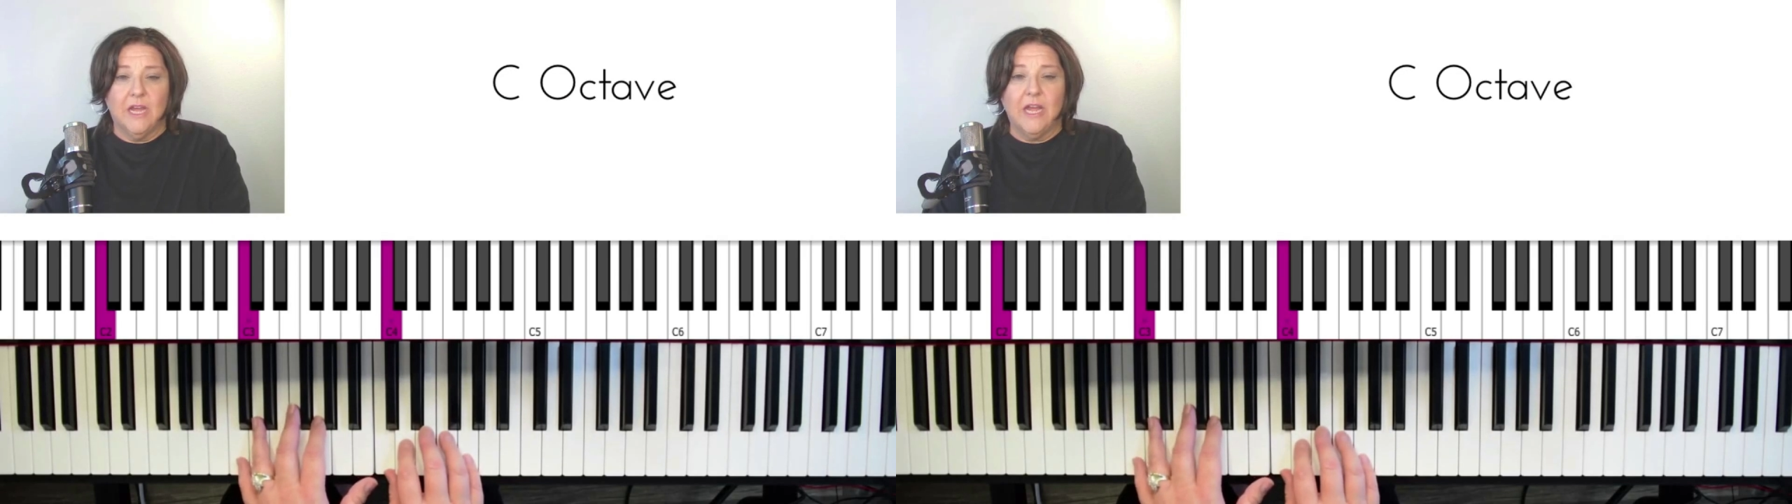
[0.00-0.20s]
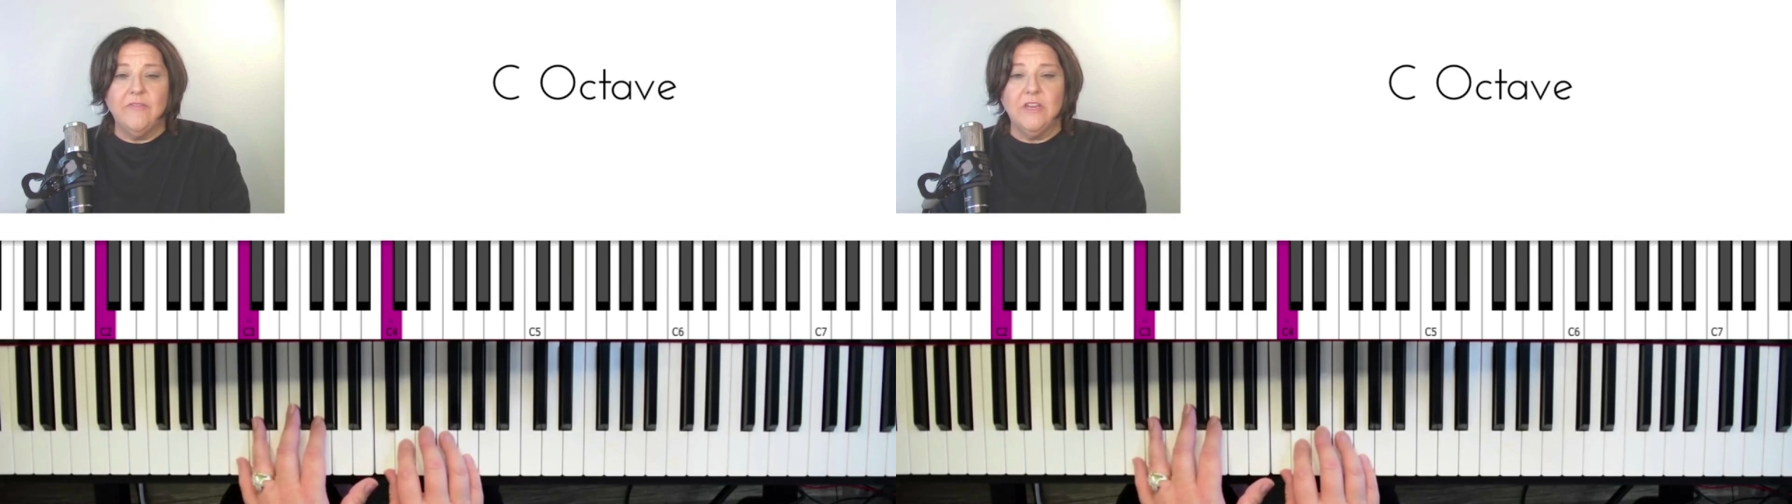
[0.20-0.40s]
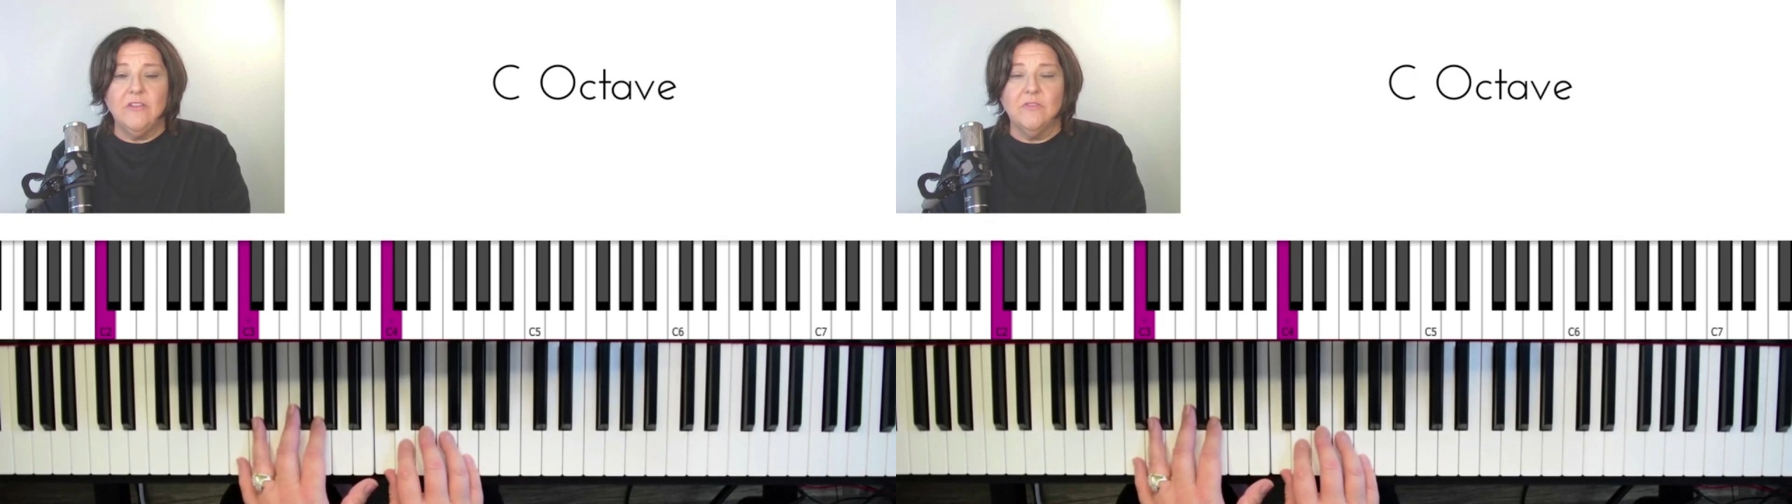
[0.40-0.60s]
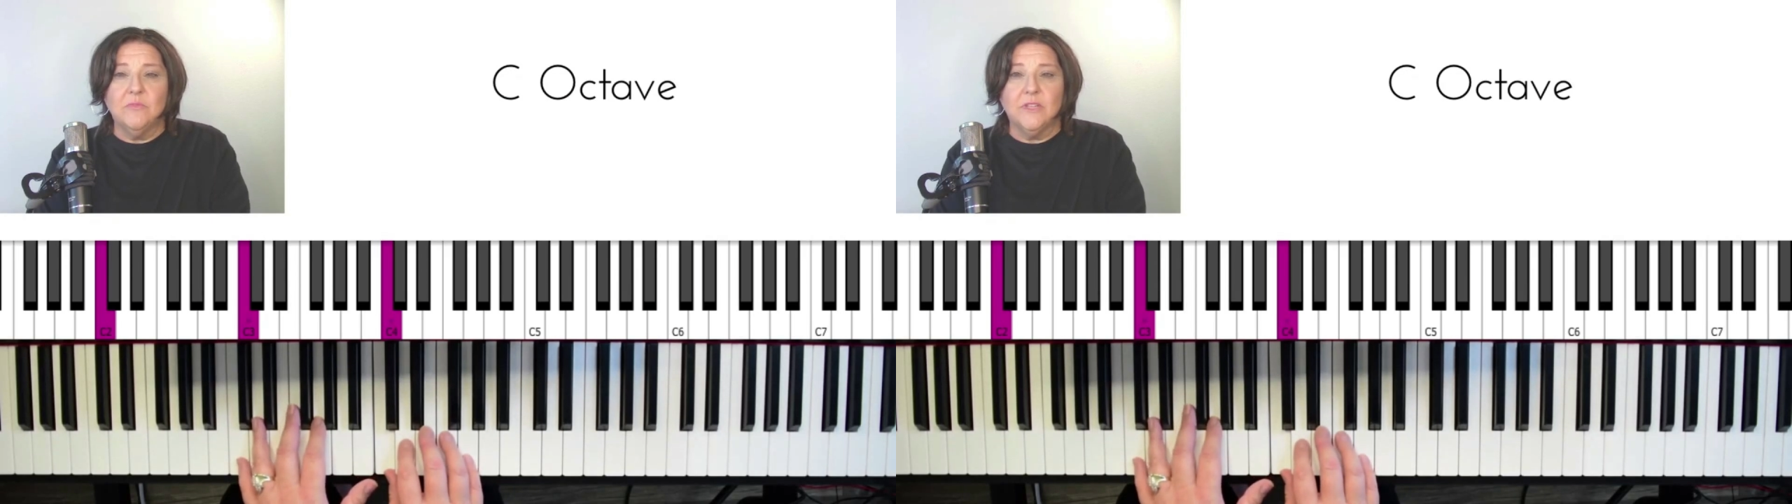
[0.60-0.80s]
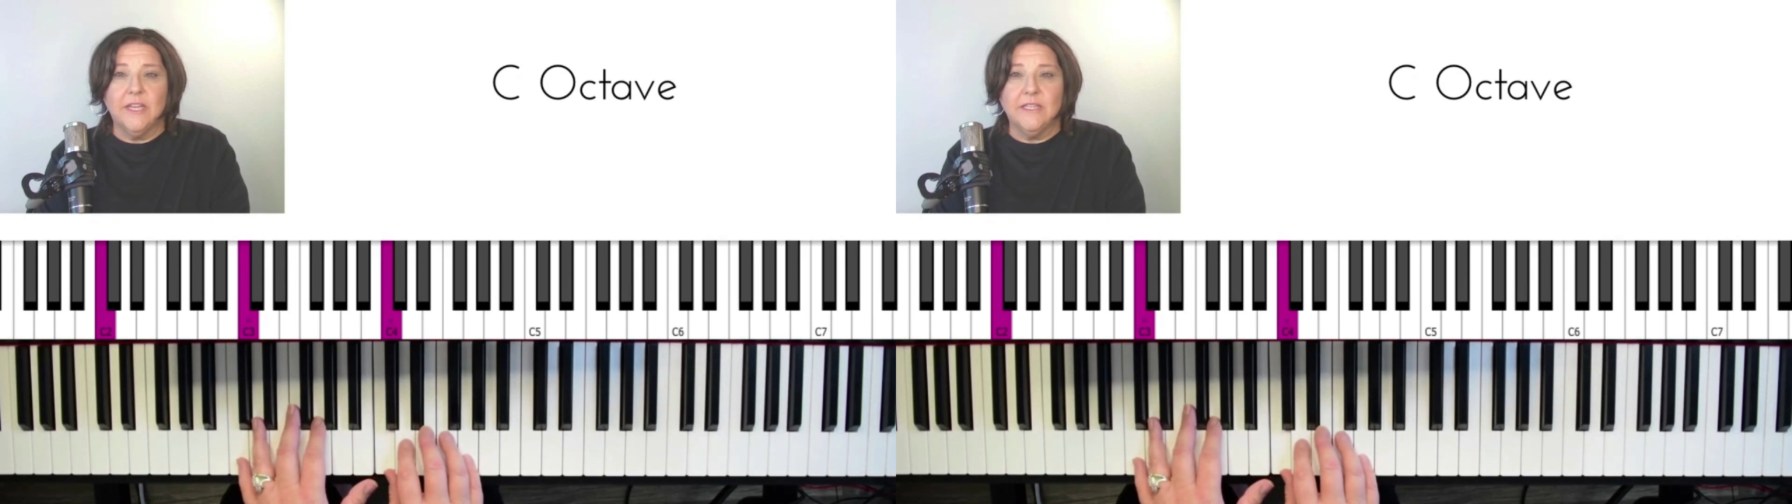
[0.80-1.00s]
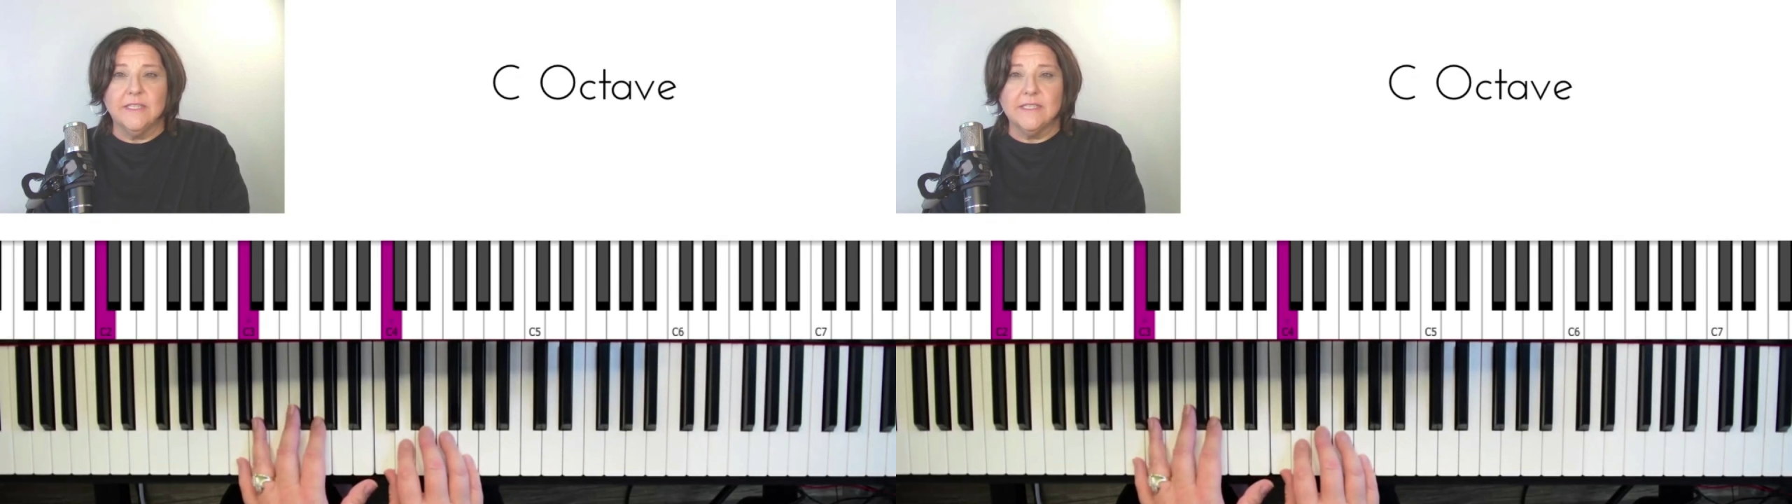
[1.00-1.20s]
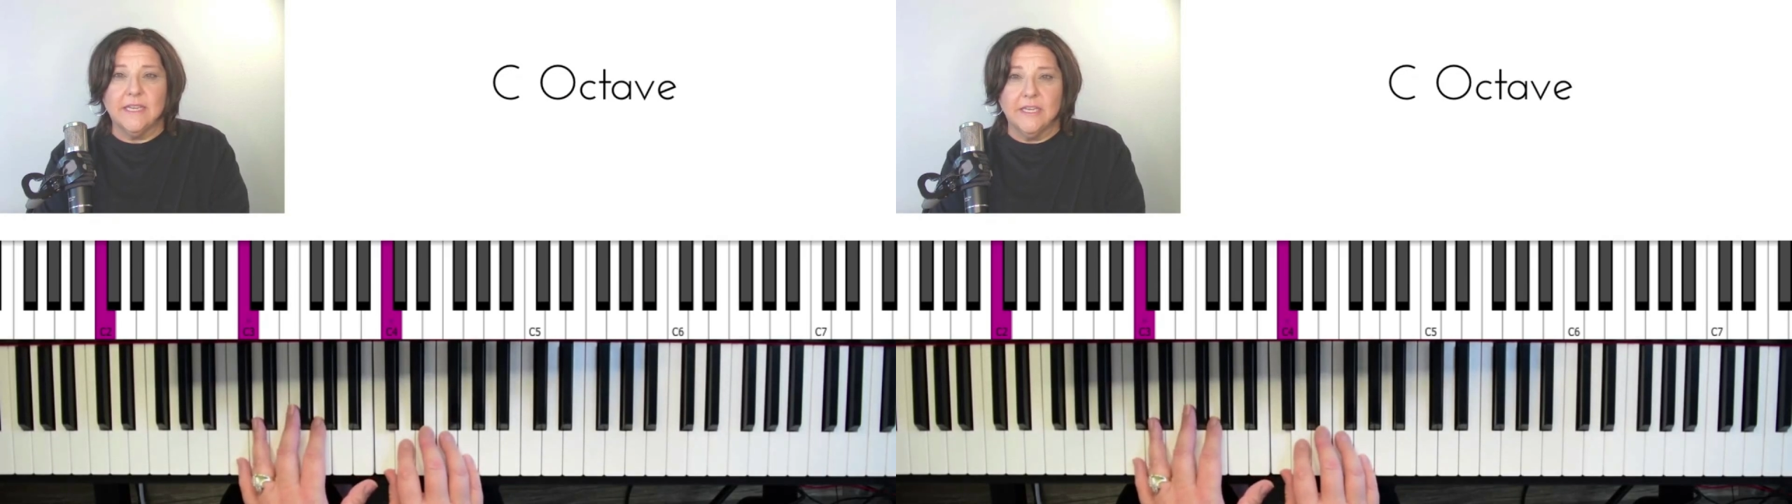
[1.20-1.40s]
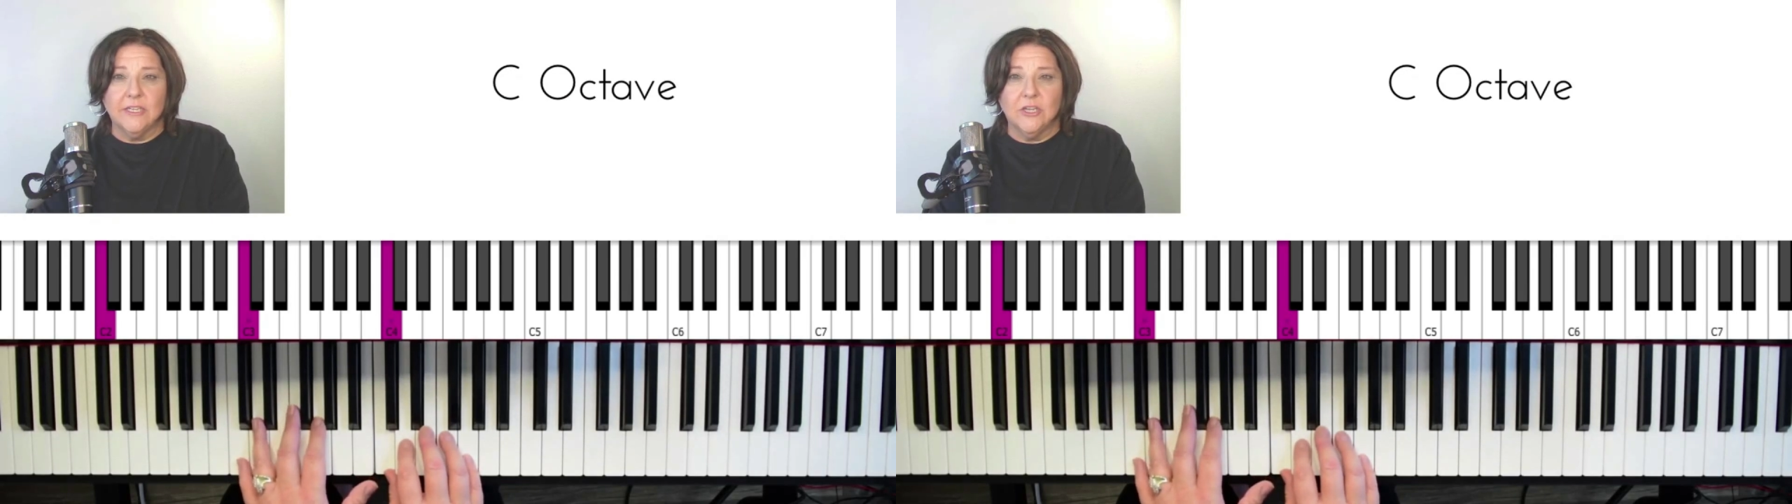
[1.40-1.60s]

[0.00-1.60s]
I haven't even played the 2nd